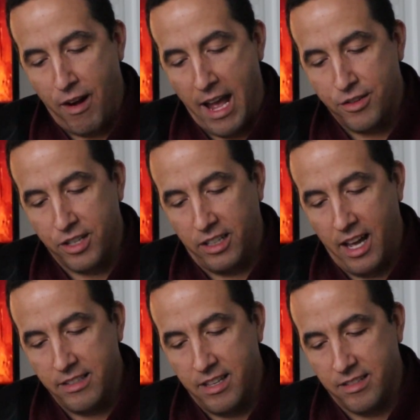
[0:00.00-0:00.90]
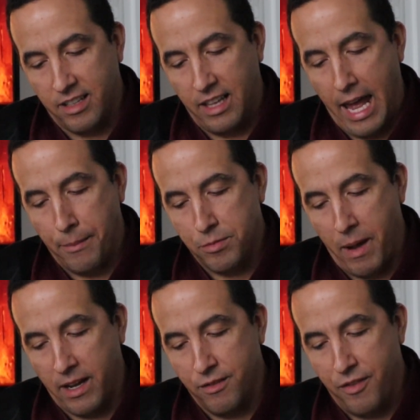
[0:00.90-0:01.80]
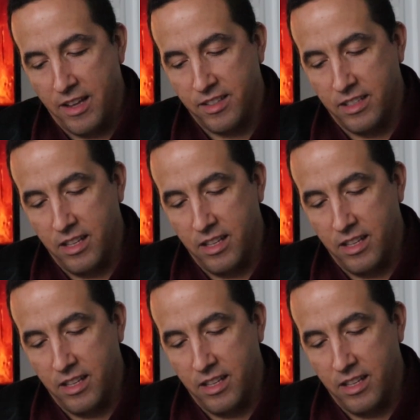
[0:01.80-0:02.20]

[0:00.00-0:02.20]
rationalized his collapse by confessing